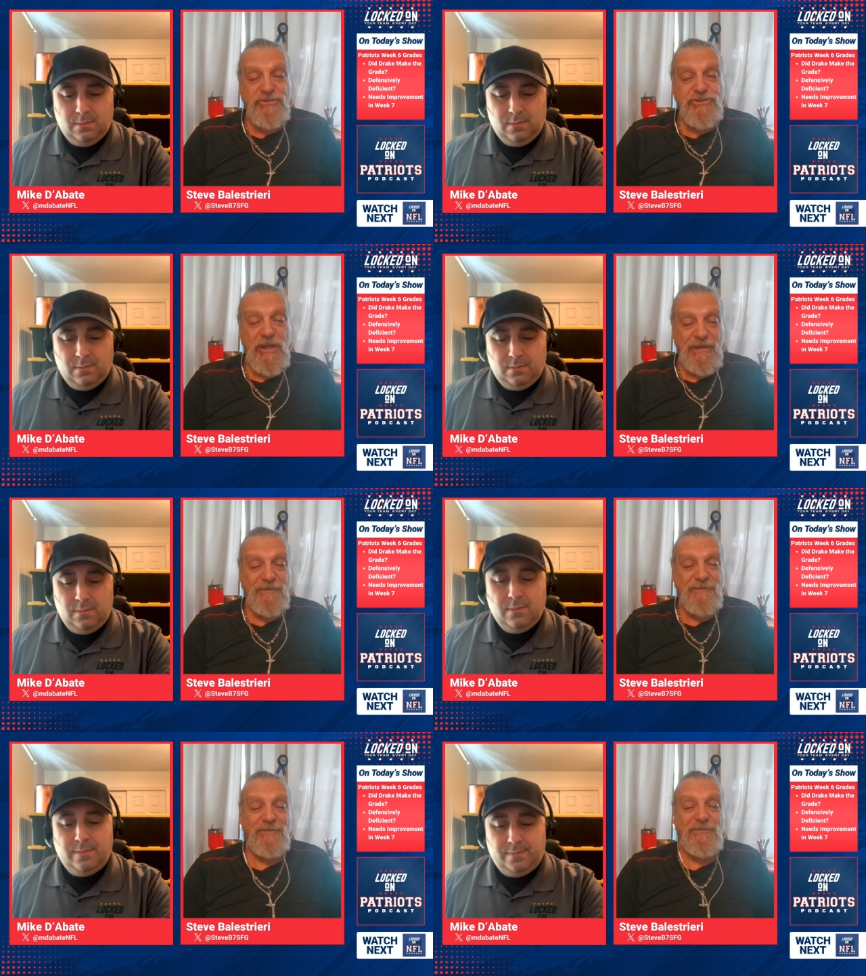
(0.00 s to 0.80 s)

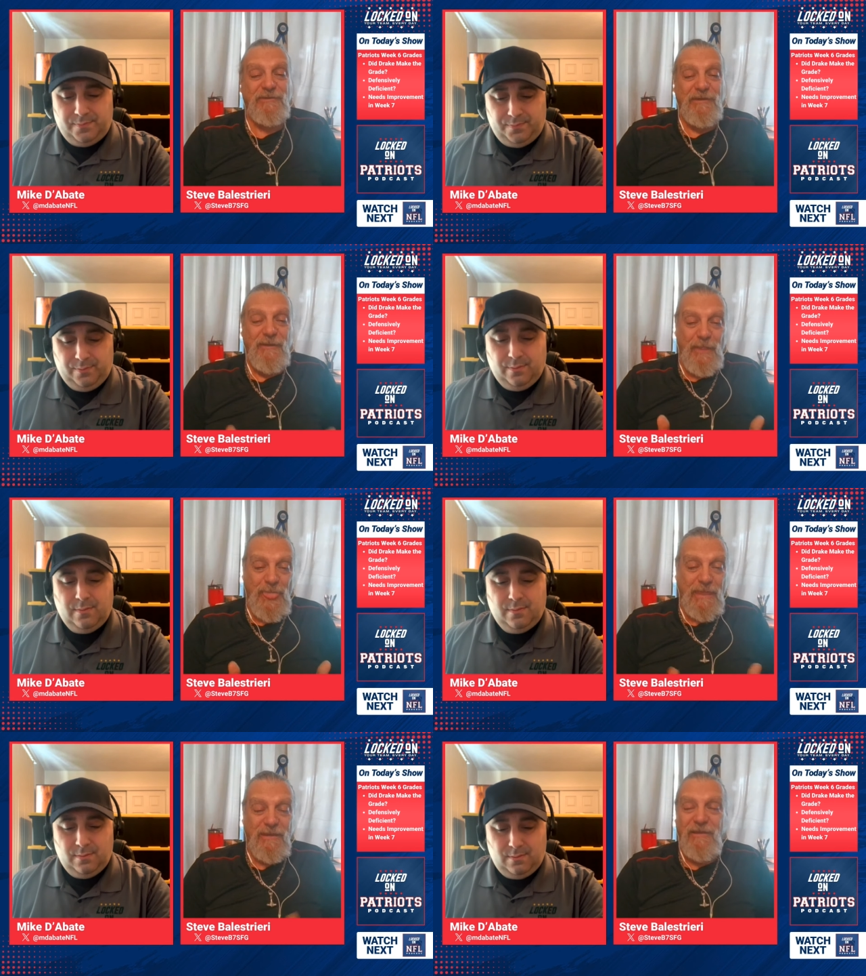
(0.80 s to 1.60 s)
Speaker 1: Jennings
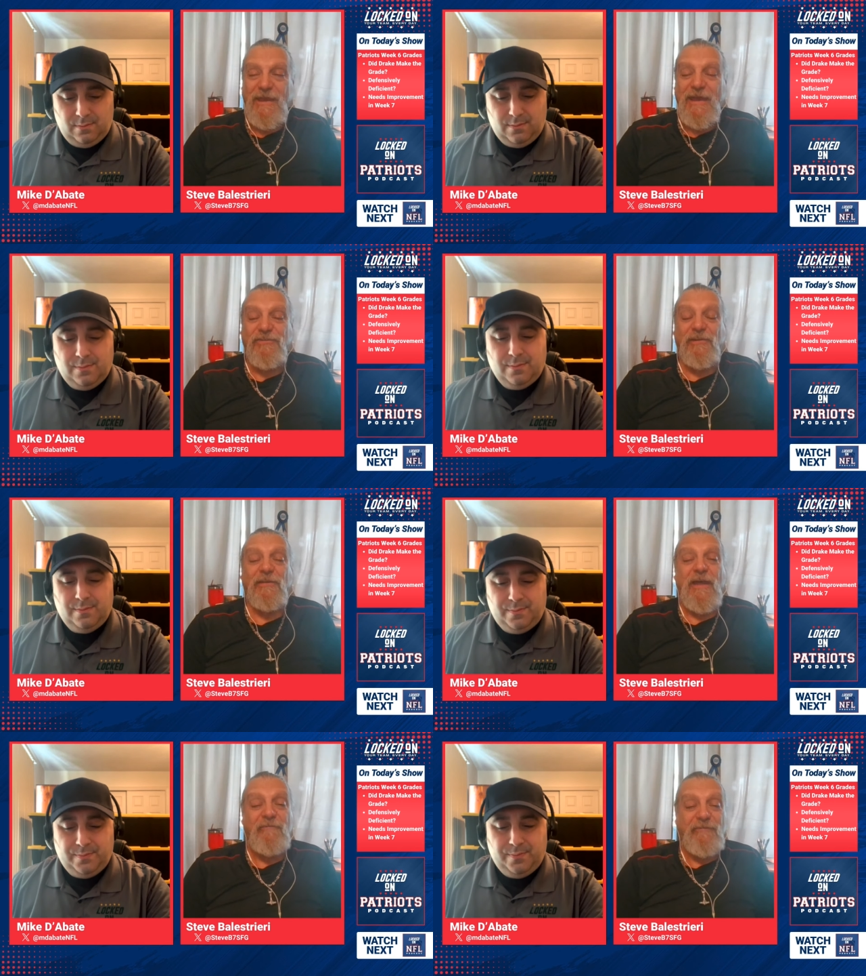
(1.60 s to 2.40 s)
has
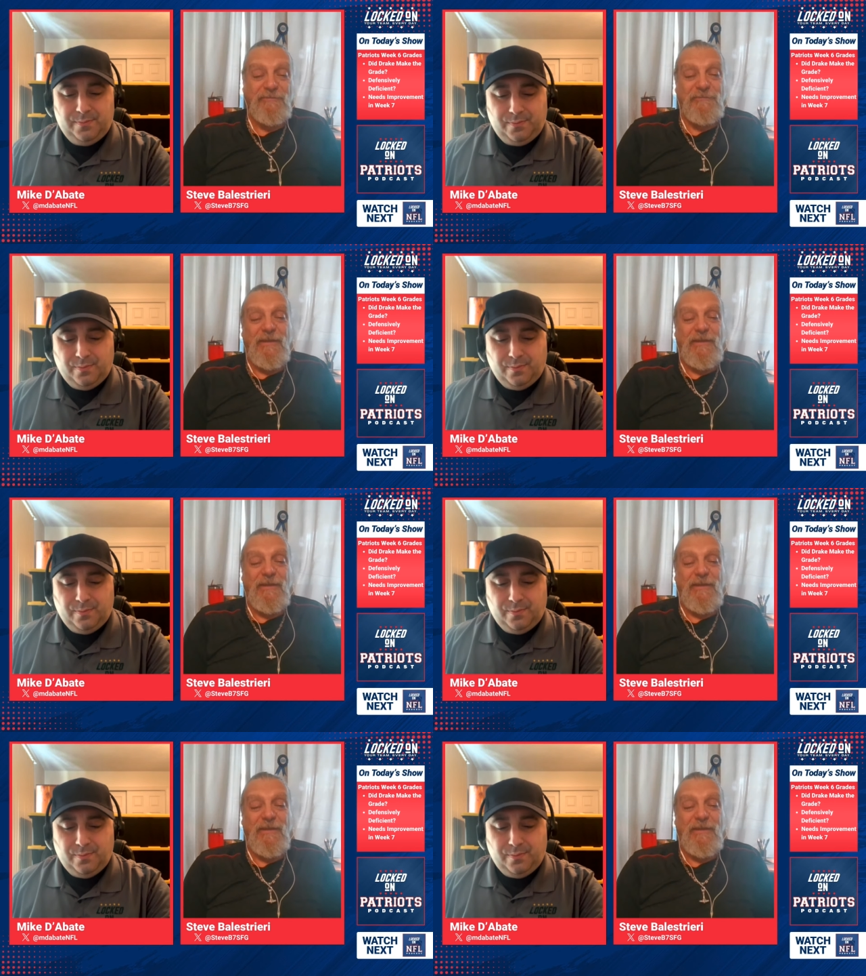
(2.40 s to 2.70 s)
eleven.